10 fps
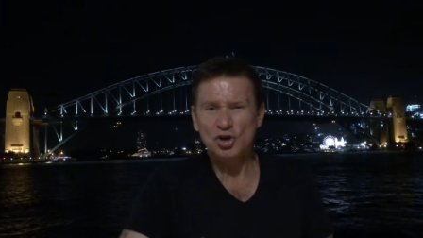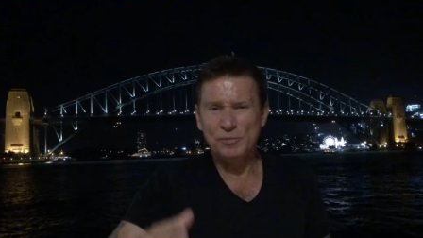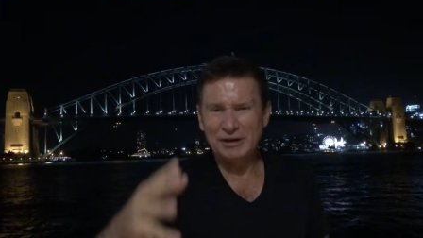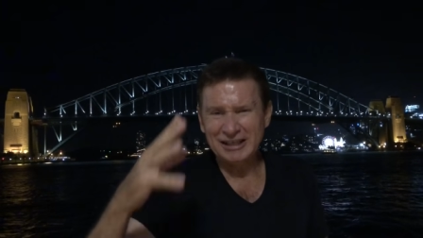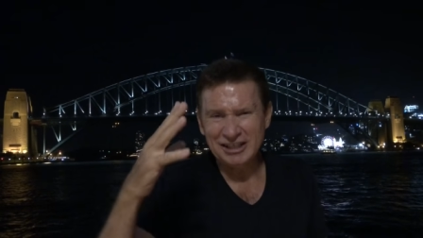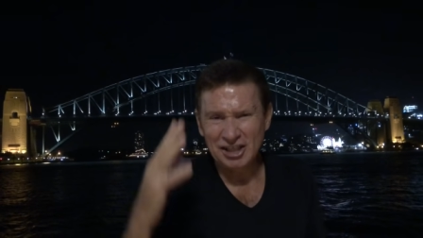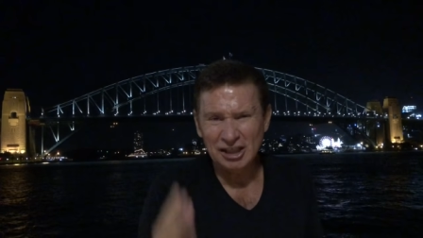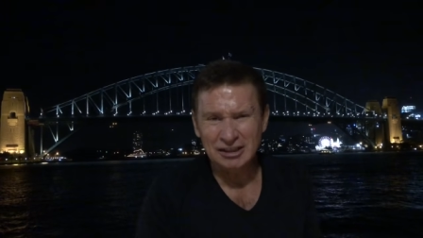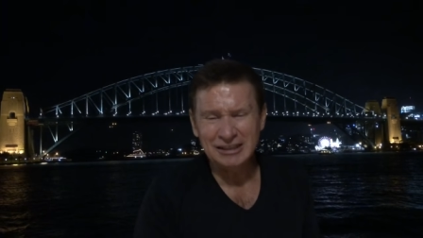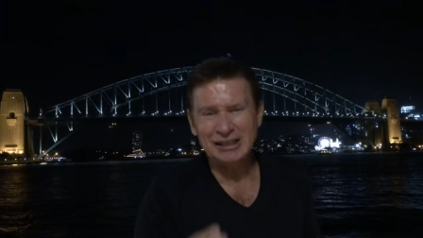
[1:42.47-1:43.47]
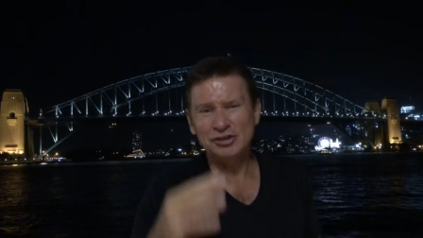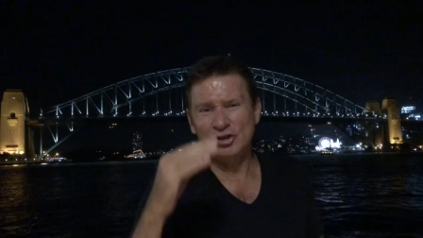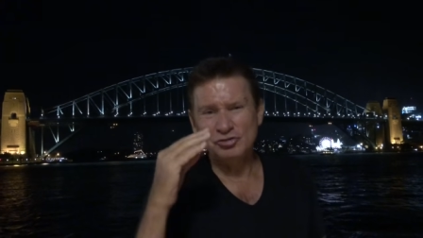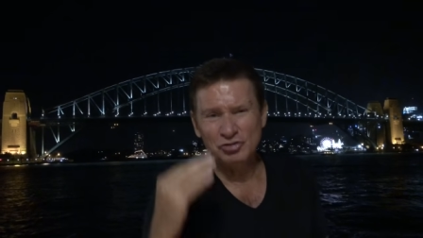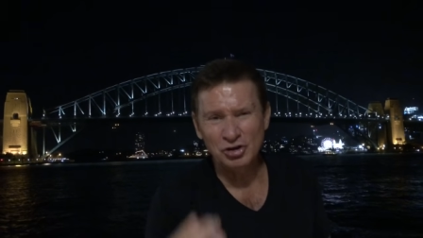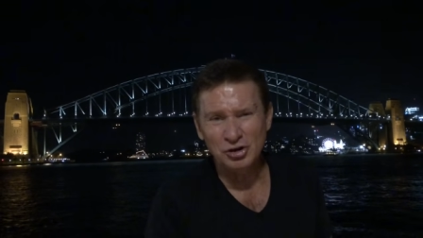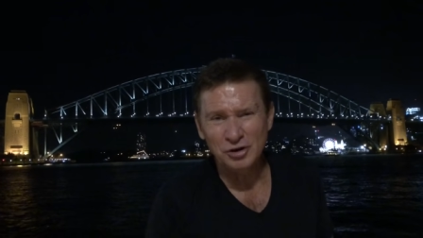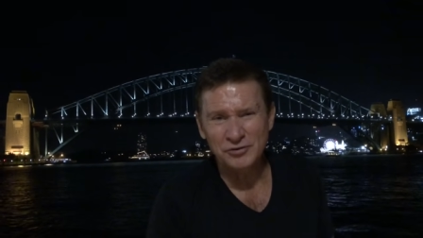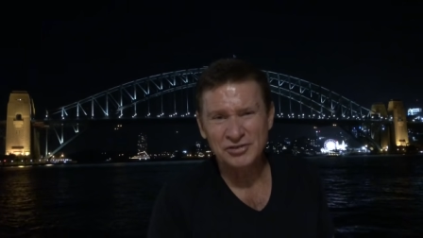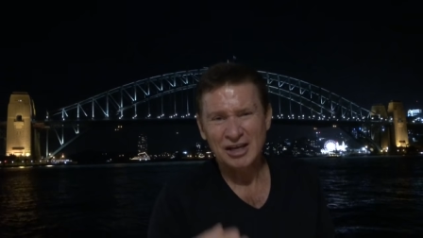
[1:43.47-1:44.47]
You're bringing healing, healing the
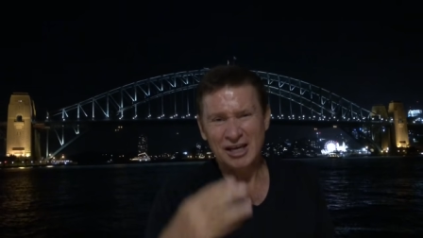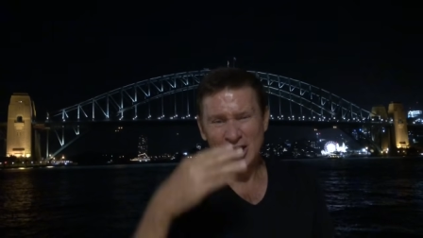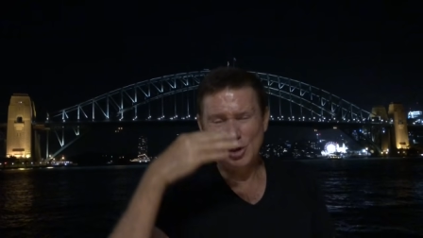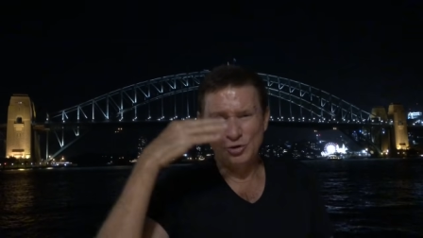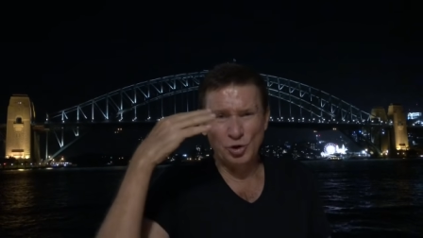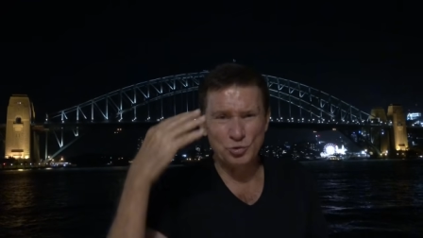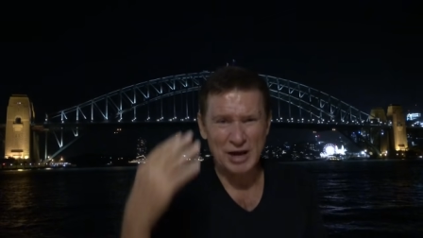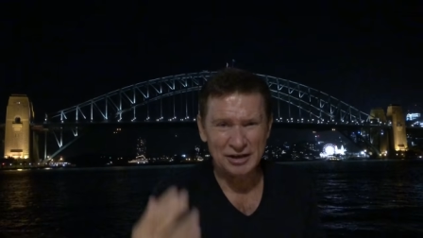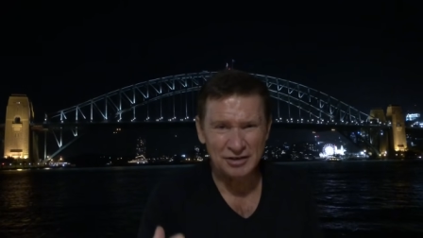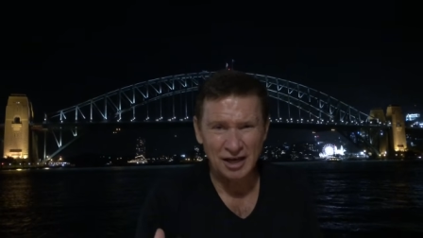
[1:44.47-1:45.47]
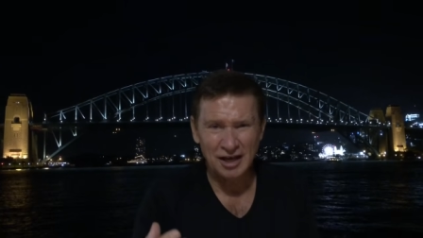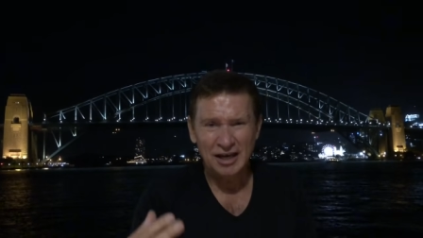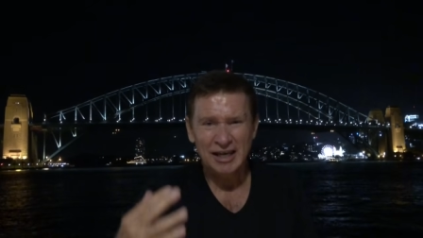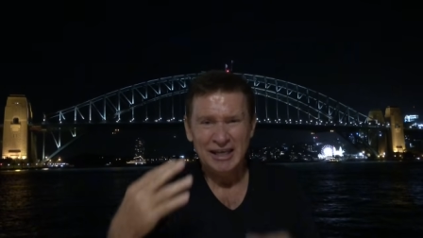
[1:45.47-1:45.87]
nerves, healing the retina,